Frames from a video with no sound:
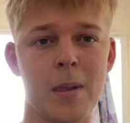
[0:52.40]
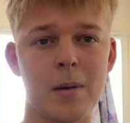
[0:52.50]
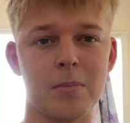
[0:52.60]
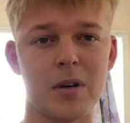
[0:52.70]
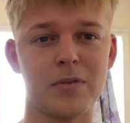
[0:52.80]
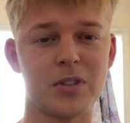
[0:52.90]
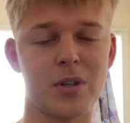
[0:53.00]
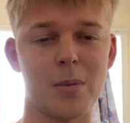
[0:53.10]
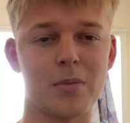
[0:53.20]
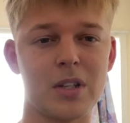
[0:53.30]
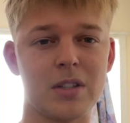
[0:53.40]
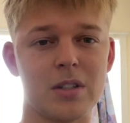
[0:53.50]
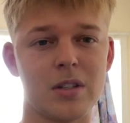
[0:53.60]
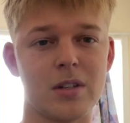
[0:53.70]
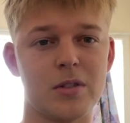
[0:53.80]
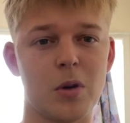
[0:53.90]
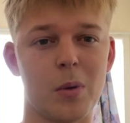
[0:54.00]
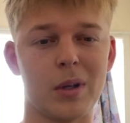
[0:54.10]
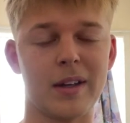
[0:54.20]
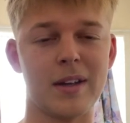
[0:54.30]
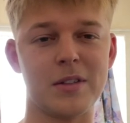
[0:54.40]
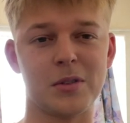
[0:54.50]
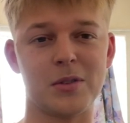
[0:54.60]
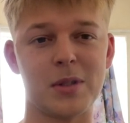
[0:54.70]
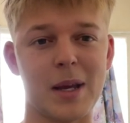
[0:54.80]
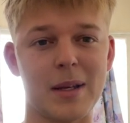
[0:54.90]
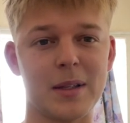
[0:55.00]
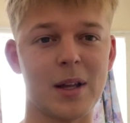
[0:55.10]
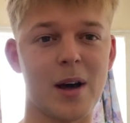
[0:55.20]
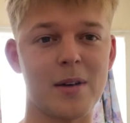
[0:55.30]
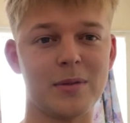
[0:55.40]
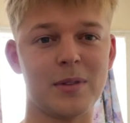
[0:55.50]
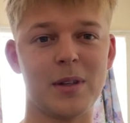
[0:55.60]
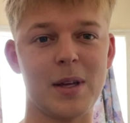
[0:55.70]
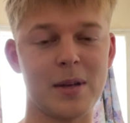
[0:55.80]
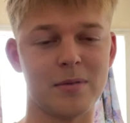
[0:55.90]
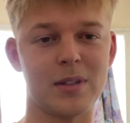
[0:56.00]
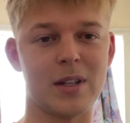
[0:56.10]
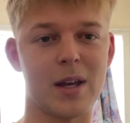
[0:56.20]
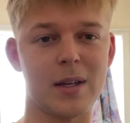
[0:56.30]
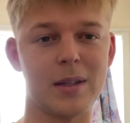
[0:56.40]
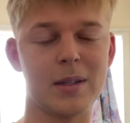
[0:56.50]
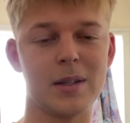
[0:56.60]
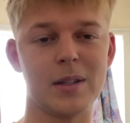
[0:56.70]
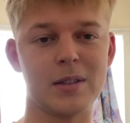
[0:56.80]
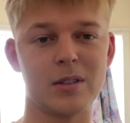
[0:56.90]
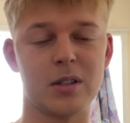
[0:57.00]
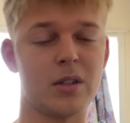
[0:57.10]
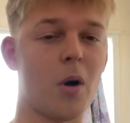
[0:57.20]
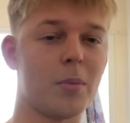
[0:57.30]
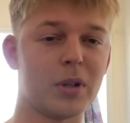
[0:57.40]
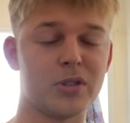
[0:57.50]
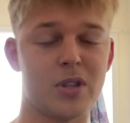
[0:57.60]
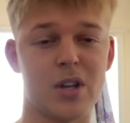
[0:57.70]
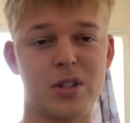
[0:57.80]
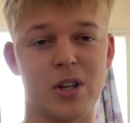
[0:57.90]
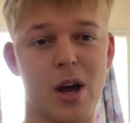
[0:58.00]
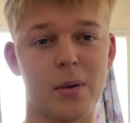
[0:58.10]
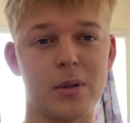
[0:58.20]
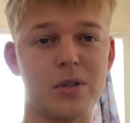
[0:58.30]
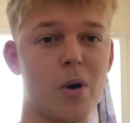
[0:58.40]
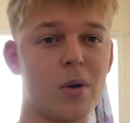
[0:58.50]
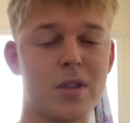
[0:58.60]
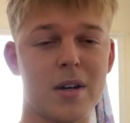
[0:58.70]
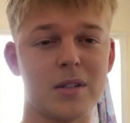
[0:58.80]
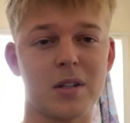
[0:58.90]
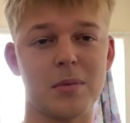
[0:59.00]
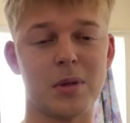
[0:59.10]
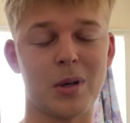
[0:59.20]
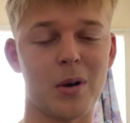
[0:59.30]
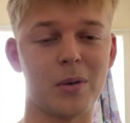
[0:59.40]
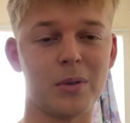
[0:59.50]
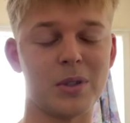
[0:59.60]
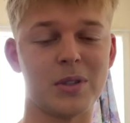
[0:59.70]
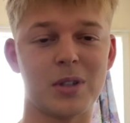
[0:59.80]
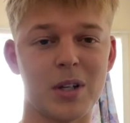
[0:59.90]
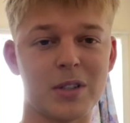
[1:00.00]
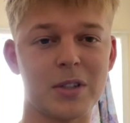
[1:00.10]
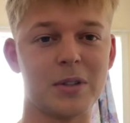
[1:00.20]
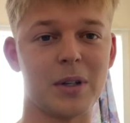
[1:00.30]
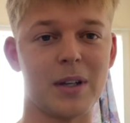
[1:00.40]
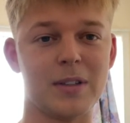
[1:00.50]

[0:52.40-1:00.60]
But for some reason, doing it in your daily life, every day, just hopping into that shower, knowing that it's going to be cold, is such a tricky